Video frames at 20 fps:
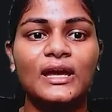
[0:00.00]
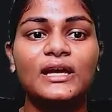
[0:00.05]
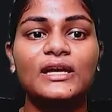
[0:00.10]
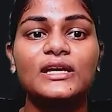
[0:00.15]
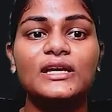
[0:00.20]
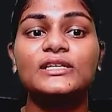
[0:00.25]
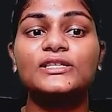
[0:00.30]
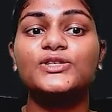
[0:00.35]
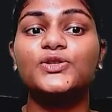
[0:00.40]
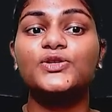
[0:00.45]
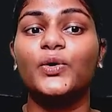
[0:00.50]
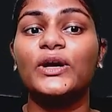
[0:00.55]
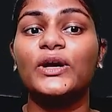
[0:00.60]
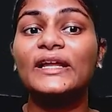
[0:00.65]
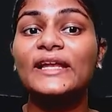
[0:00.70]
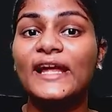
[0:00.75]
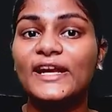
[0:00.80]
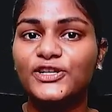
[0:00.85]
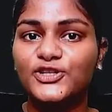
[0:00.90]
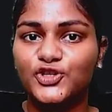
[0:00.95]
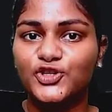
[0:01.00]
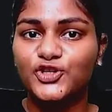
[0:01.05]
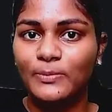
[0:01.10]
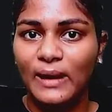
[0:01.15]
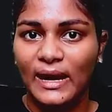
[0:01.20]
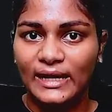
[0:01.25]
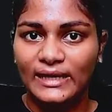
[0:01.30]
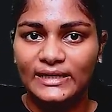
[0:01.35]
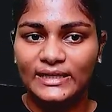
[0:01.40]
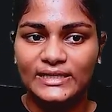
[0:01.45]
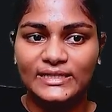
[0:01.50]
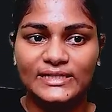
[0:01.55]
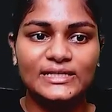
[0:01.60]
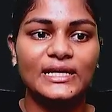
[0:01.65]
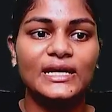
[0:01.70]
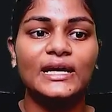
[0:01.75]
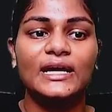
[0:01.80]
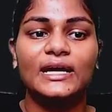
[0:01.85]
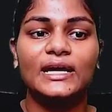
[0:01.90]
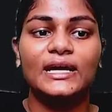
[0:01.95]
So electromagnet.
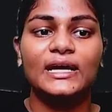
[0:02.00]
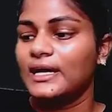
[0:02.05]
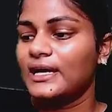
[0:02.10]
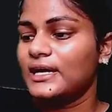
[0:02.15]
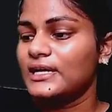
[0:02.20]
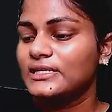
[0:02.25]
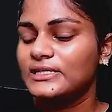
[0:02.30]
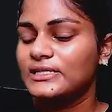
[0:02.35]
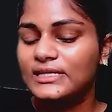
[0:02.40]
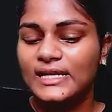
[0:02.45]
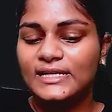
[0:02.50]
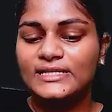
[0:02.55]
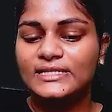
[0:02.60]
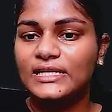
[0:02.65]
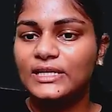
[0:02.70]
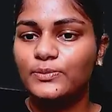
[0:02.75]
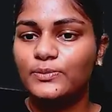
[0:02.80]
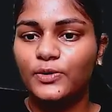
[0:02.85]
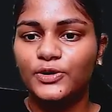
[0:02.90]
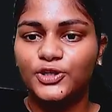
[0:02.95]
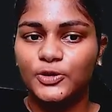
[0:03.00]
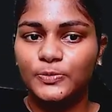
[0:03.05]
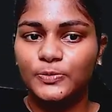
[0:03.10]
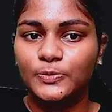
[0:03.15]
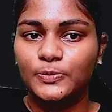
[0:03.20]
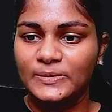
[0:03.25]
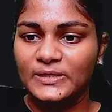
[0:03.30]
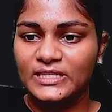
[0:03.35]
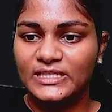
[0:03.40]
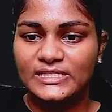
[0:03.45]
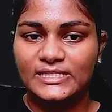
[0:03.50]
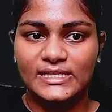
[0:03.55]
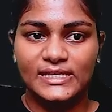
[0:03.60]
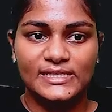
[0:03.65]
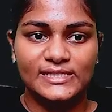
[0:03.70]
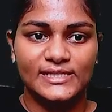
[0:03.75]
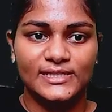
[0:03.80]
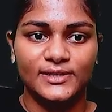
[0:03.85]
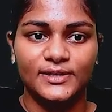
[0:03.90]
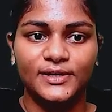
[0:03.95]
So let's read what your PPT says
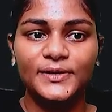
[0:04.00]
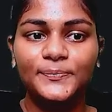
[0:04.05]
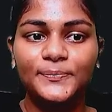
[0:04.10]
here.